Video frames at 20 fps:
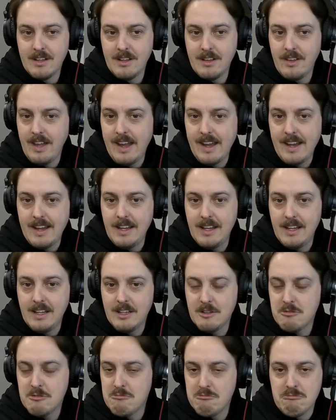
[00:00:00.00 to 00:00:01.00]
They
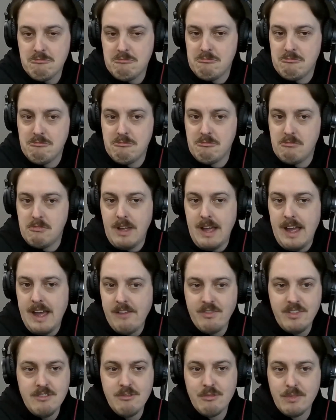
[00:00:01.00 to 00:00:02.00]

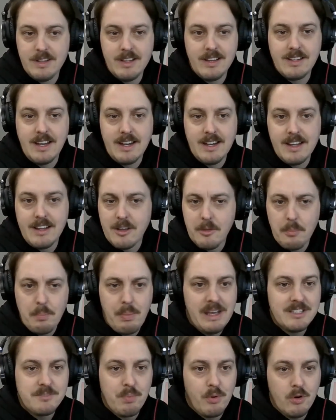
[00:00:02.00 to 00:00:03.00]
haven't really done anything.
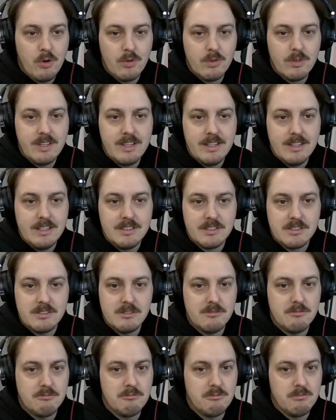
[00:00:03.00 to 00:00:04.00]
Bazball is,
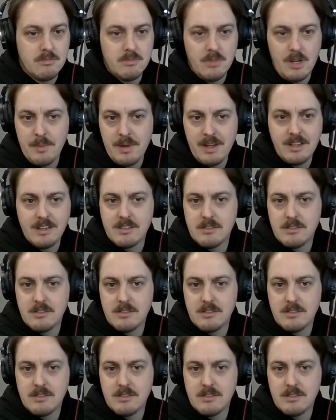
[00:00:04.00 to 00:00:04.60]
I mean...